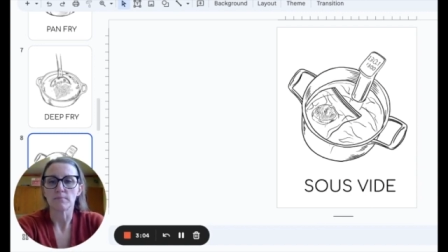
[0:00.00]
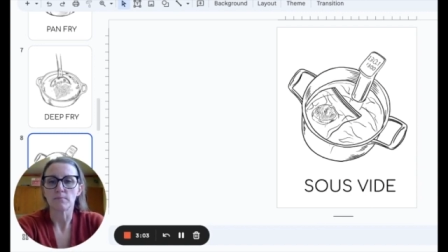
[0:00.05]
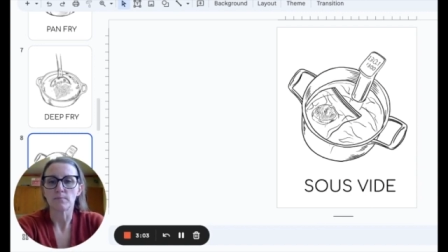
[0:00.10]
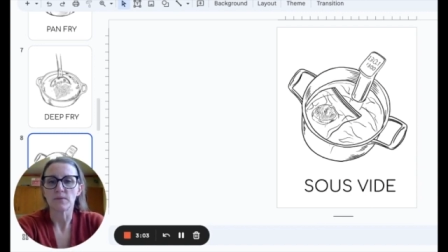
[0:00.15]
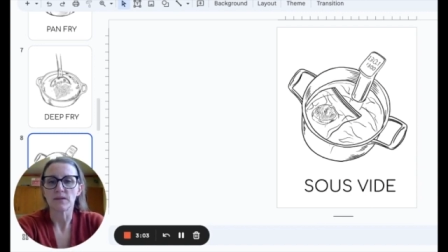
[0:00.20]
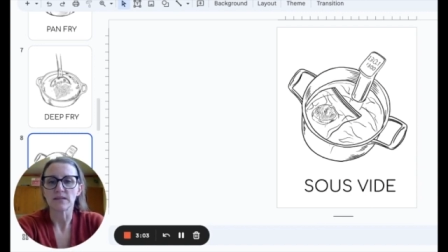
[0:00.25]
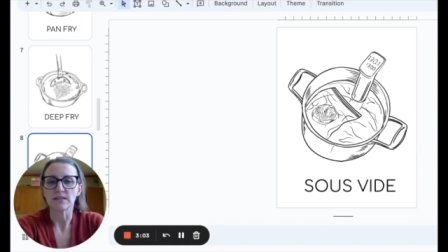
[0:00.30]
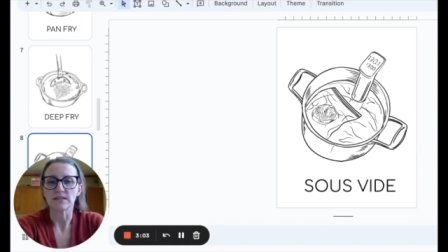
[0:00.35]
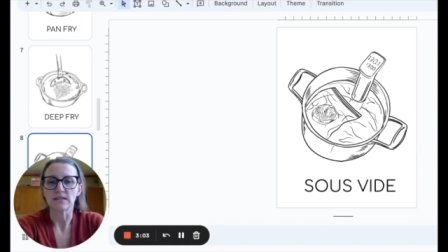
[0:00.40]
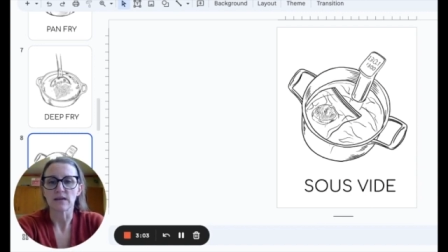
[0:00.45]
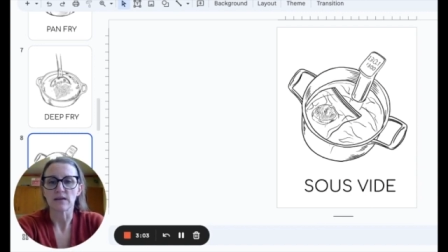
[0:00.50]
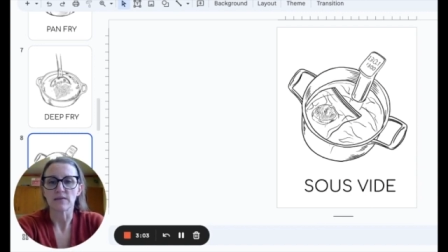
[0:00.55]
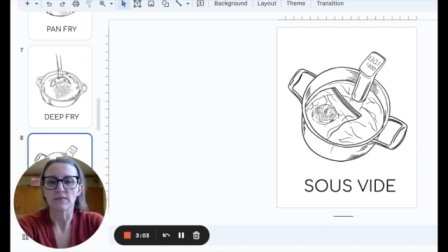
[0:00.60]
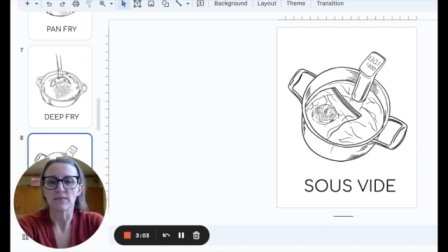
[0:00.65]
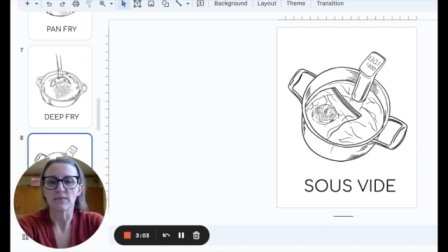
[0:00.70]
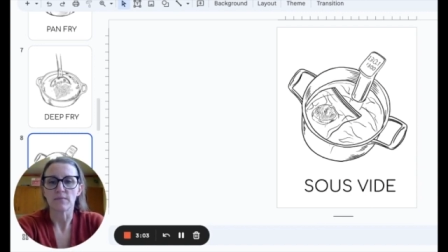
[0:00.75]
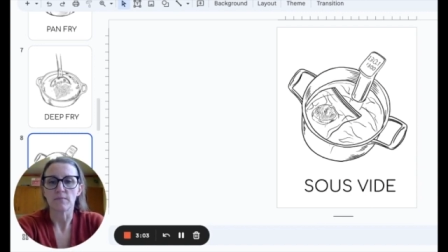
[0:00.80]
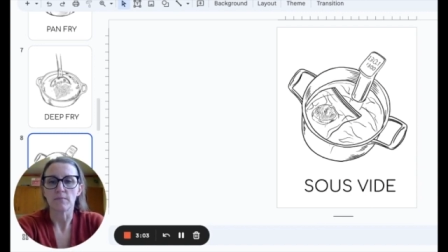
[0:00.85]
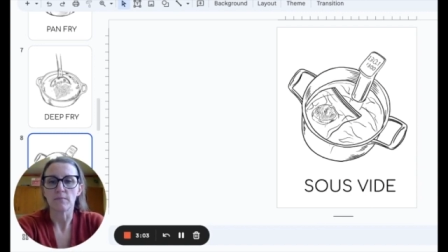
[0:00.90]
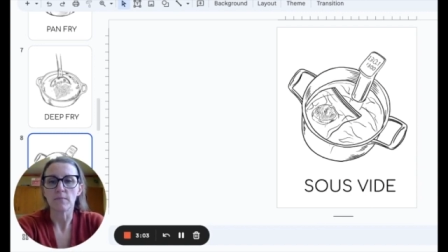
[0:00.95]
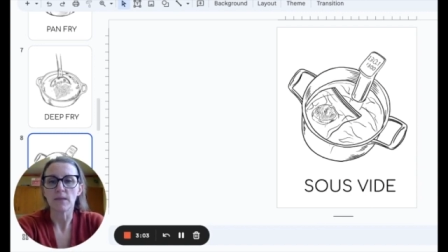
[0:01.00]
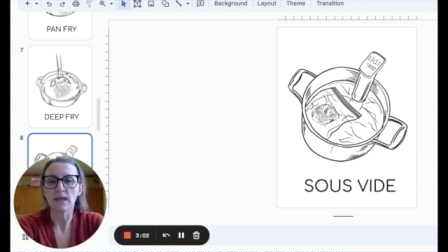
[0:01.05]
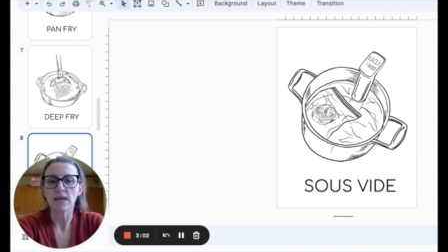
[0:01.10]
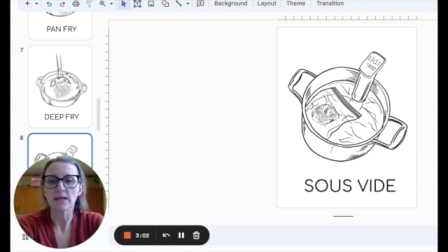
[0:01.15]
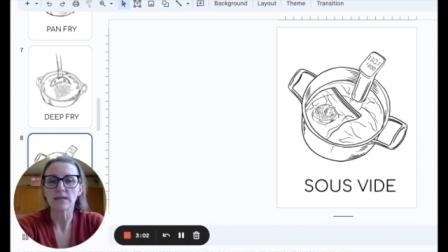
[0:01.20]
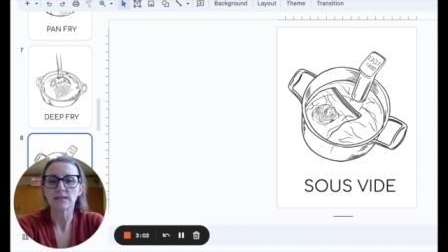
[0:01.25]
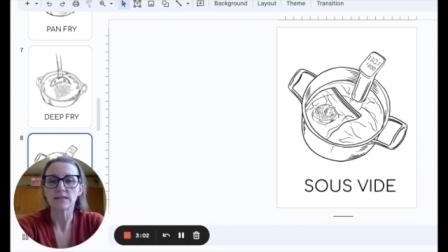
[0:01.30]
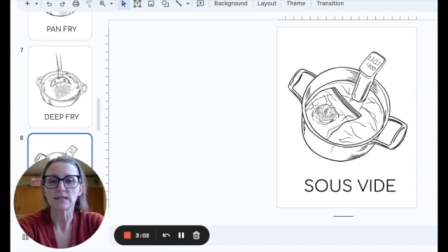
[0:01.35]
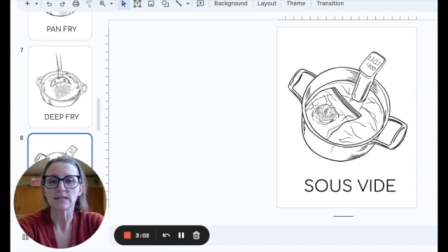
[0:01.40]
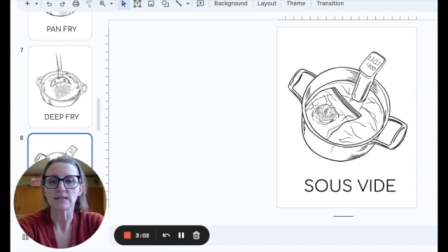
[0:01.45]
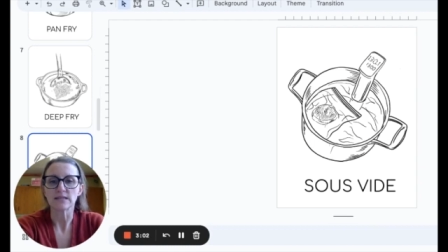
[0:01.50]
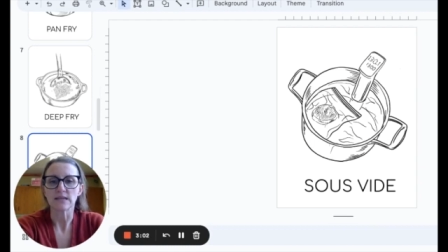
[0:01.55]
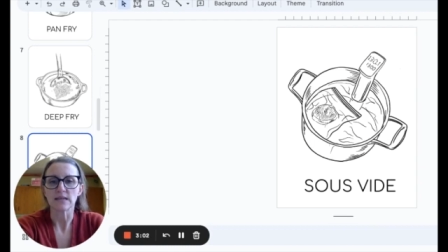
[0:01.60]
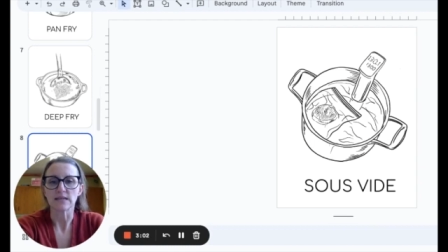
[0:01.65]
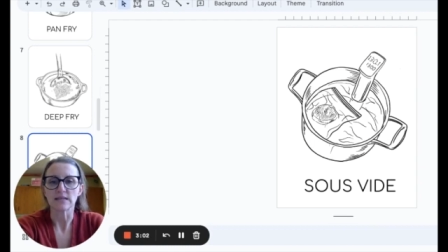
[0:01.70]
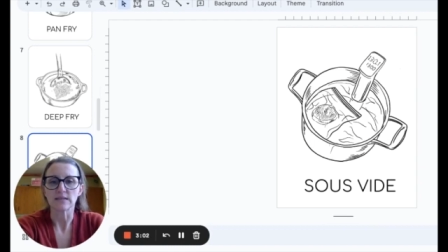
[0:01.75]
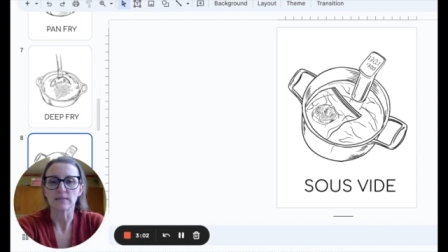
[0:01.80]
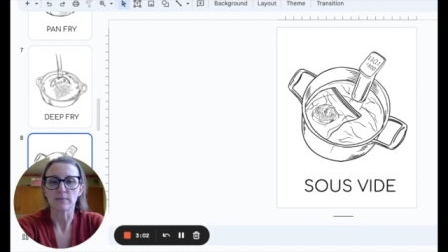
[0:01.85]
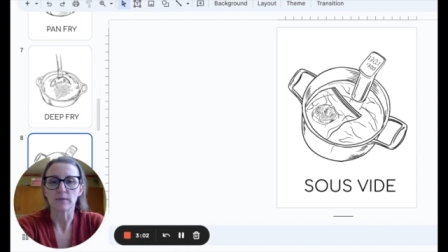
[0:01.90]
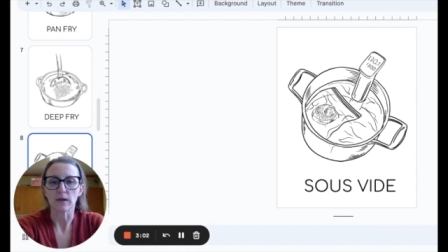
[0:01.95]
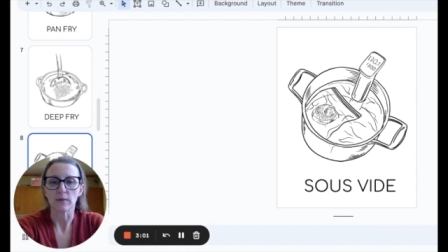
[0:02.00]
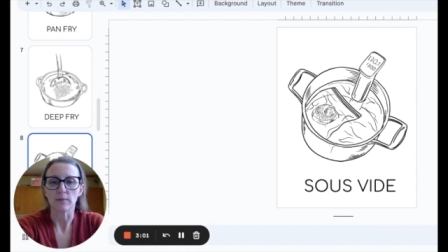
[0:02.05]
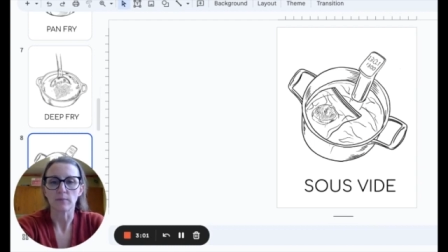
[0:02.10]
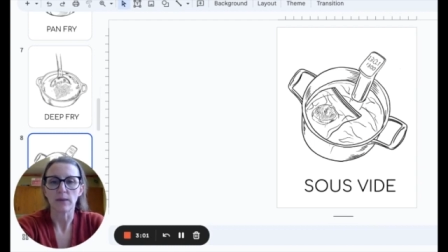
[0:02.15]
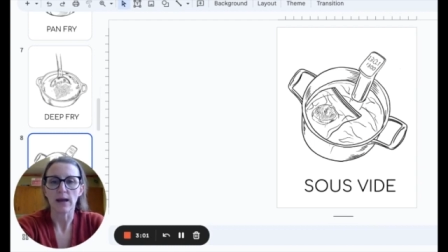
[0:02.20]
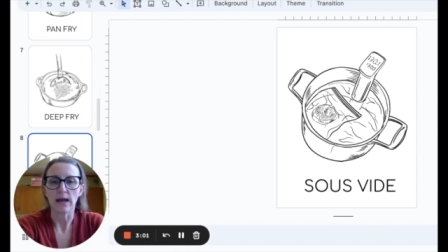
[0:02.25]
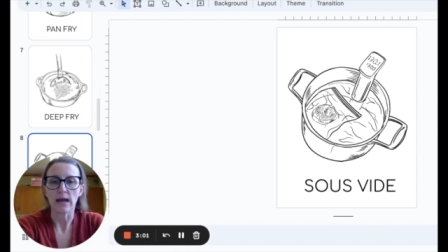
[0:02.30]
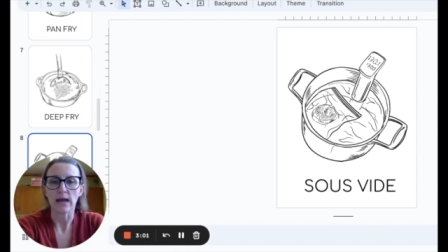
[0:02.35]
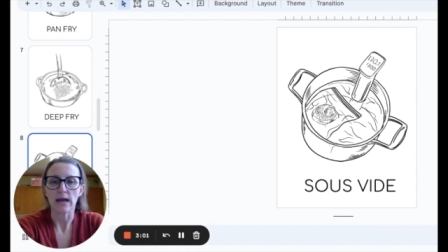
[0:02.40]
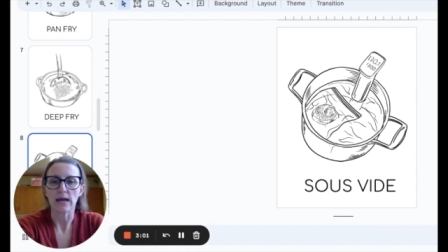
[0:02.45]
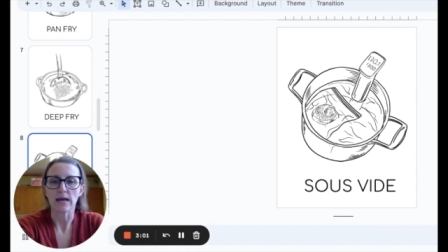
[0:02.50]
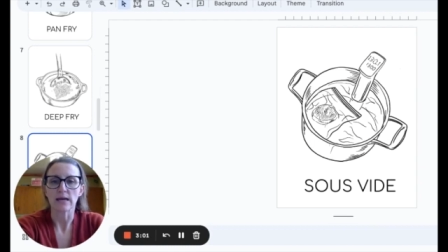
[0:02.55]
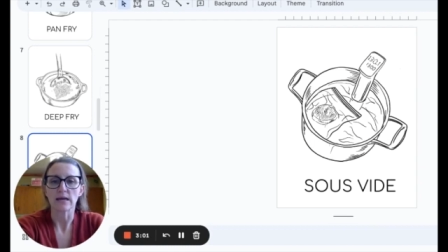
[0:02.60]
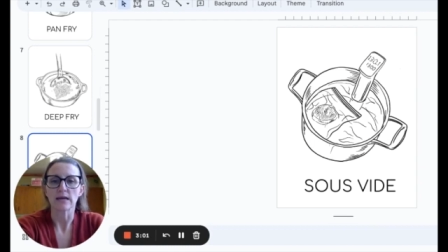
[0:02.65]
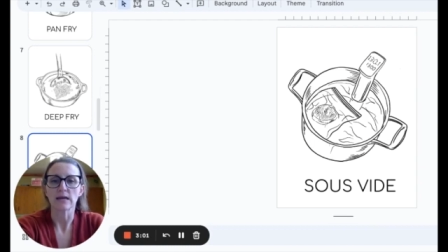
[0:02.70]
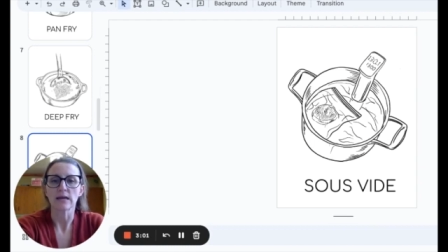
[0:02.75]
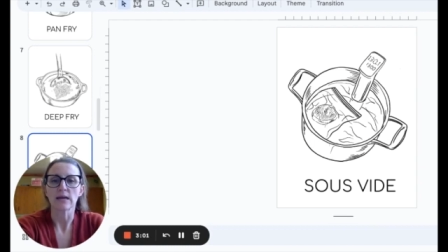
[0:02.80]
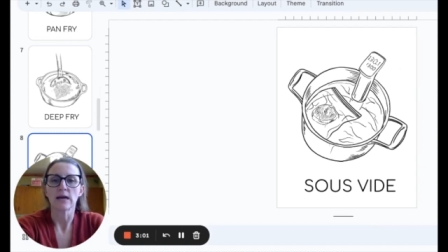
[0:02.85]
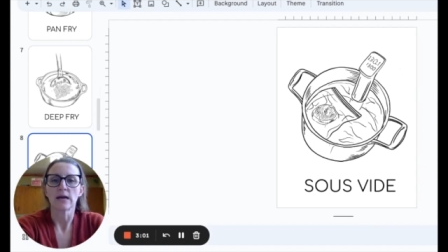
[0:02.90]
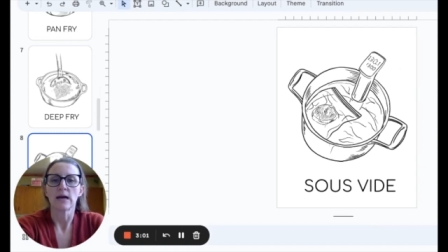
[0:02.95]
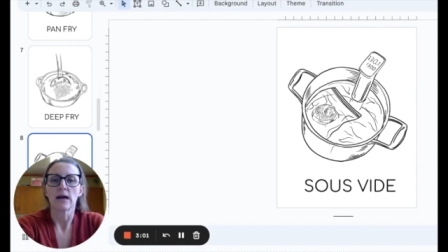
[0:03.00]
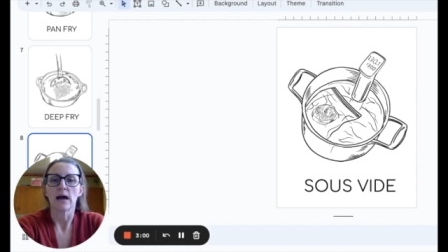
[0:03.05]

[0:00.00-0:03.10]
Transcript: piece of meat inside a black bag